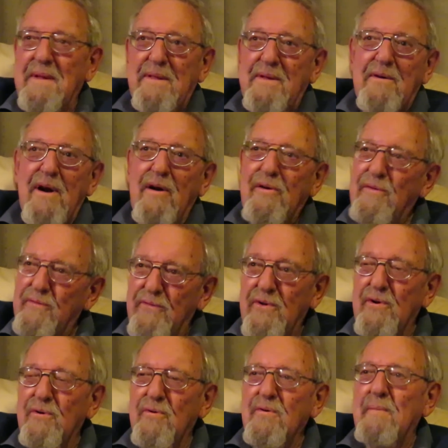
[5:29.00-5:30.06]
there are a
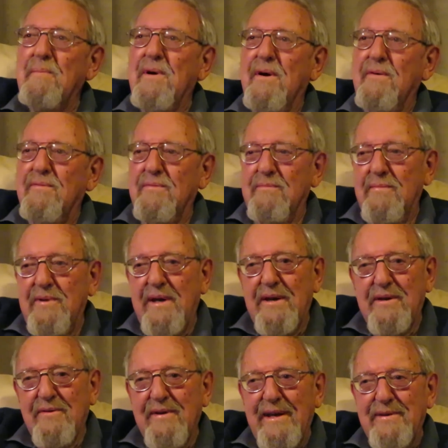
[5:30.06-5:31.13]
few apart from being
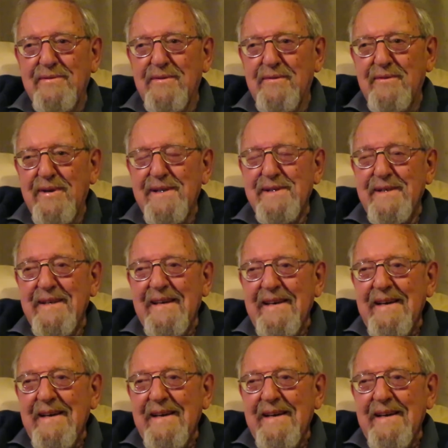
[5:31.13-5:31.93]
director of CRES,